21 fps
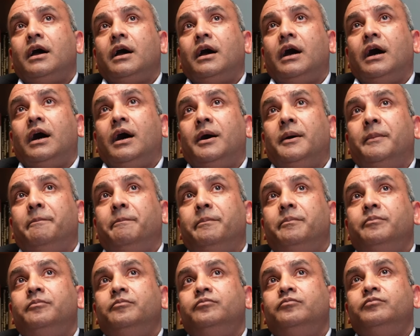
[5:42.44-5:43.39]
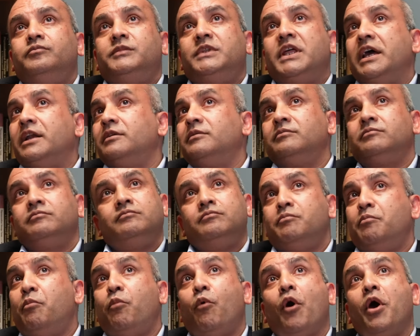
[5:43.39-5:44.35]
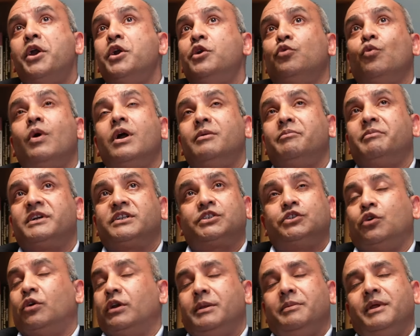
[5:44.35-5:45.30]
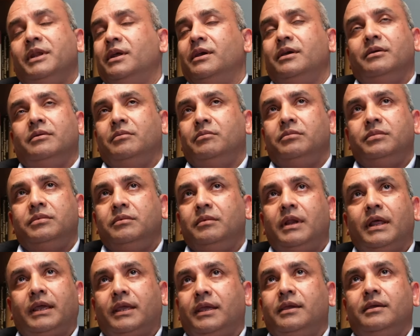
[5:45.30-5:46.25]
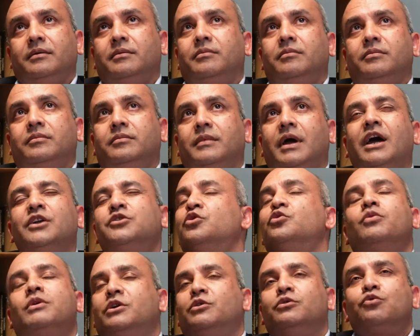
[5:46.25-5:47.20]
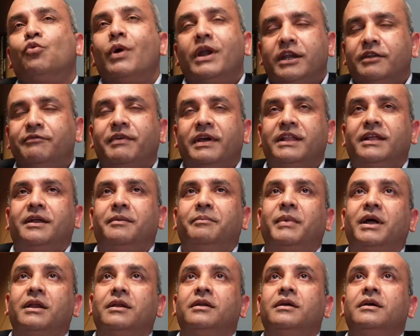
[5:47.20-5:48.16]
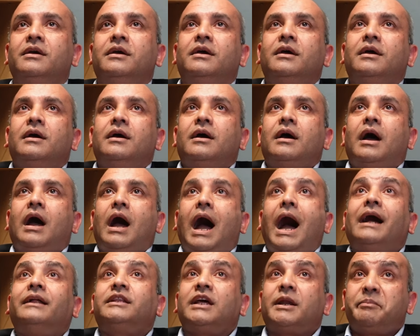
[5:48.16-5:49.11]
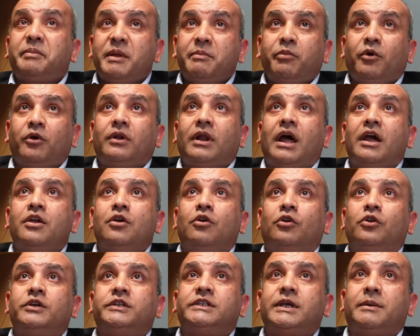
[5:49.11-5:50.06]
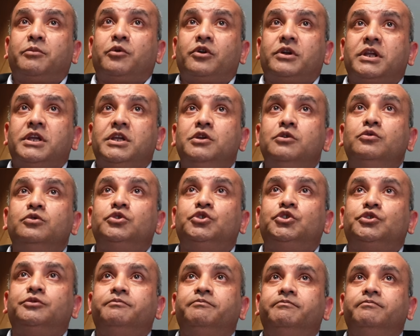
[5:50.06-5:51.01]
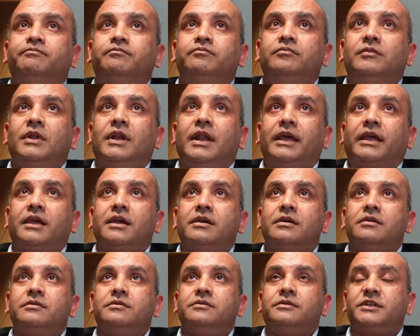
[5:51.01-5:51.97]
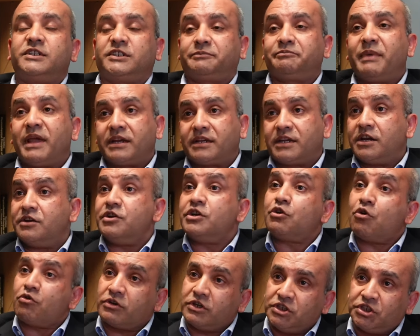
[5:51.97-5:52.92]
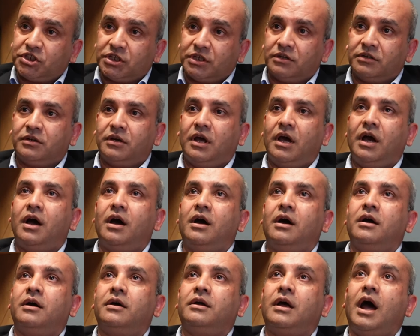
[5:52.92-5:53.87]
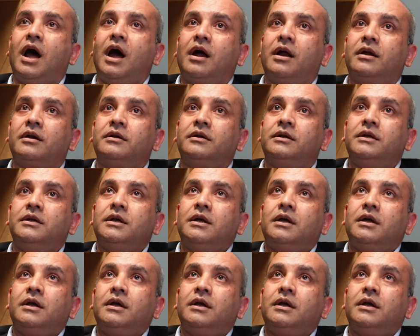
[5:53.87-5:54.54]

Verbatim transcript: Um, then 0.1 percent or even a, like a, I don't want to quantify that, but other people I always have got a huge like a respect and recognition uh, are